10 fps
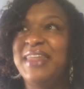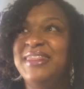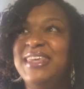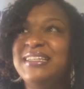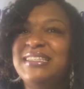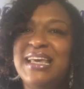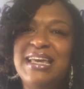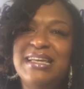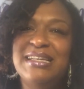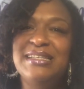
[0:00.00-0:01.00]
This
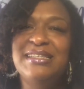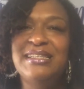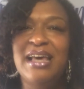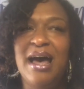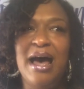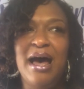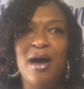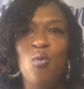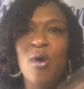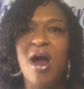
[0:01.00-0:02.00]
is
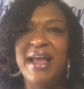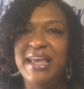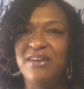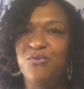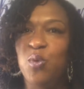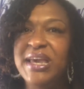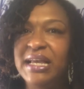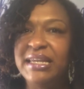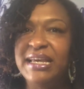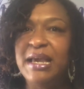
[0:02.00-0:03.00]
where I give
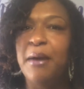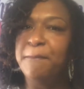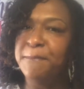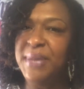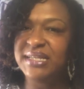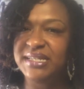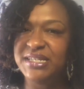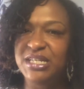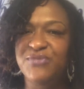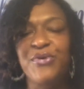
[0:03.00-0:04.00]
weekly
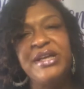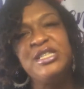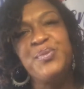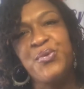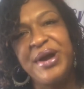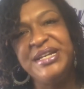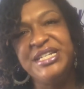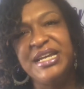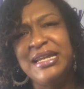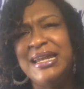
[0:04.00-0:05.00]
messages for
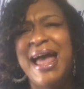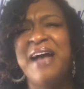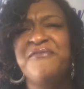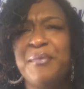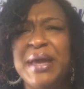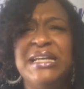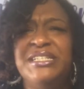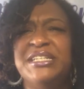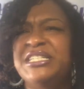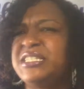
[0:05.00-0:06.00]
inspiration and
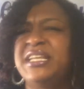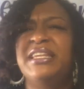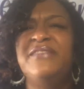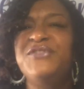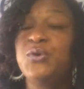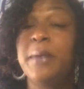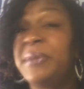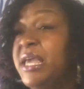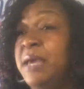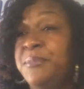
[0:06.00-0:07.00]
affirmation just to lift you up
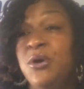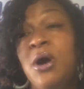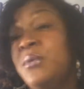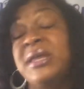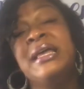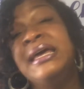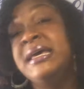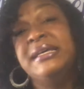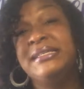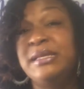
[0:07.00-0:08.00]
and keep you going.
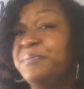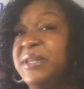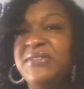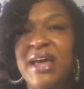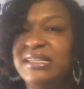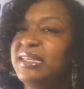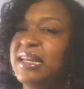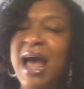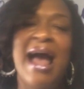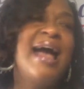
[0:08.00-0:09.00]
Simply, that's it.
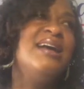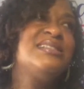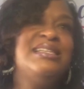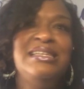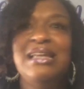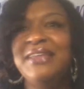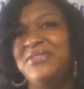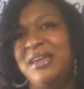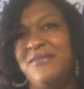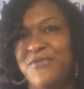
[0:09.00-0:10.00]
I ask
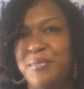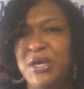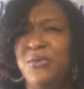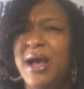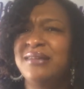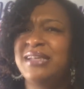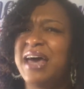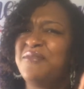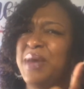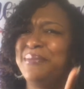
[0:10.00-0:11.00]
nothing from you
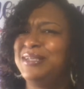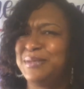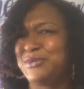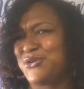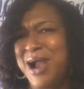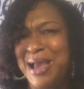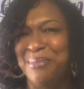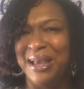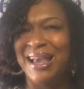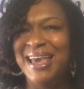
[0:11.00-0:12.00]
outside of maybe
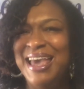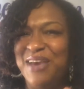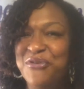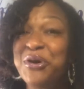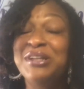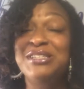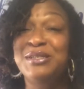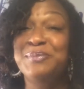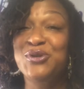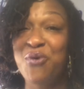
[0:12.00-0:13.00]
subscribing. If you can
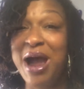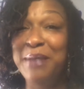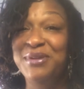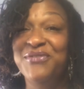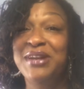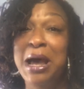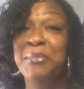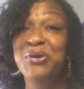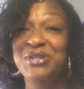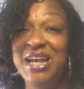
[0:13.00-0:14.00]
subscribe to
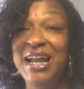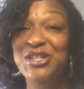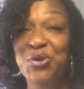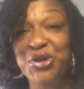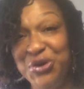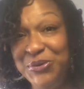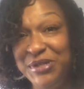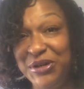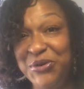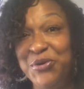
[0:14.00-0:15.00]
Phenomenal Change on
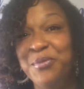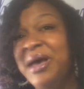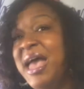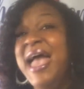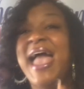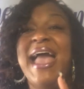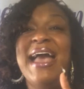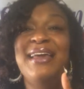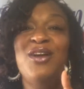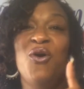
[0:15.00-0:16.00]
YouTube
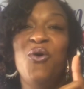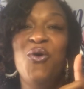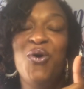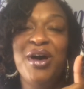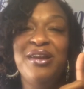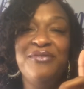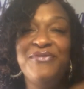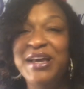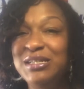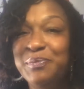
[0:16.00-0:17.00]
and on
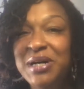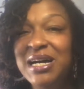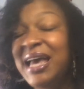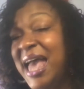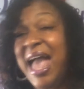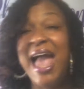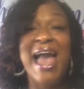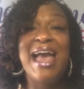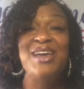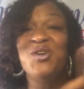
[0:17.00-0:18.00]
Facebook
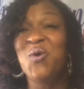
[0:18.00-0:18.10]
and